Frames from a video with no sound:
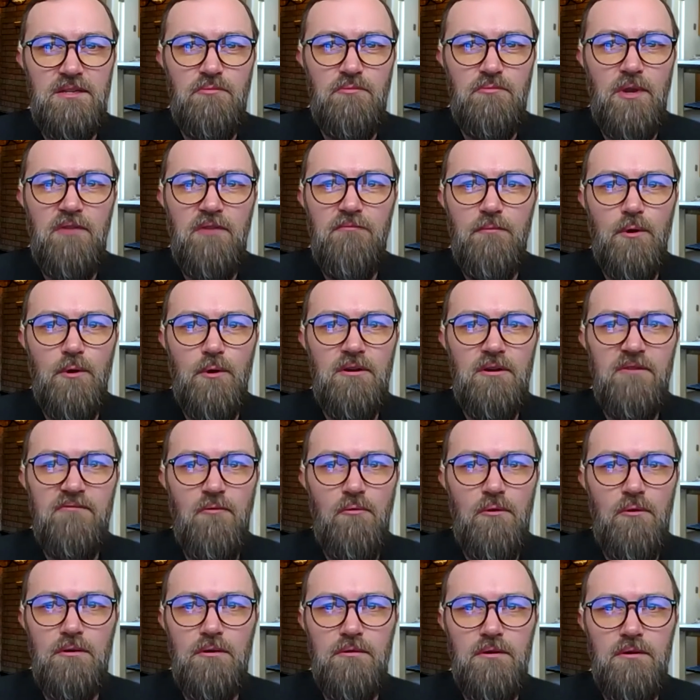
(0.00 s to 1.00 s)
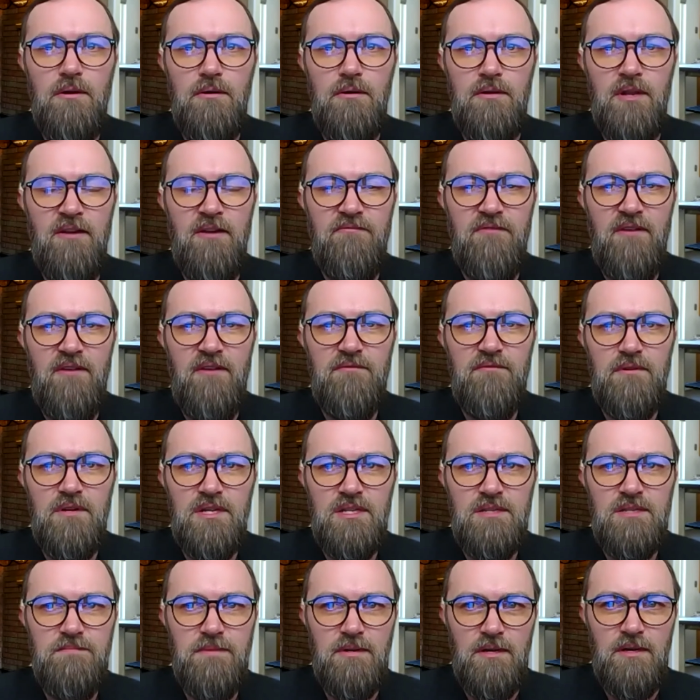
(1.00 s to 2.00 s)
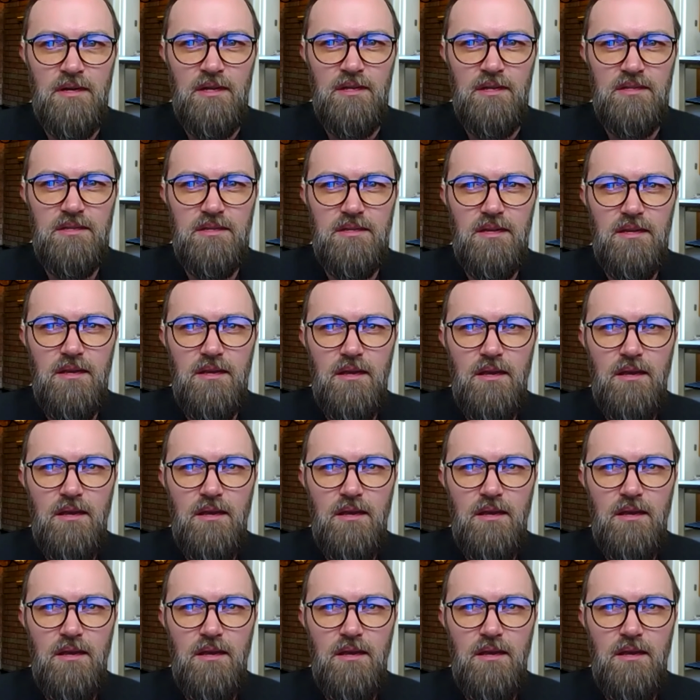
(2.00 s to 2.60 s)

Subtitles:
we work for or own have ever experienced.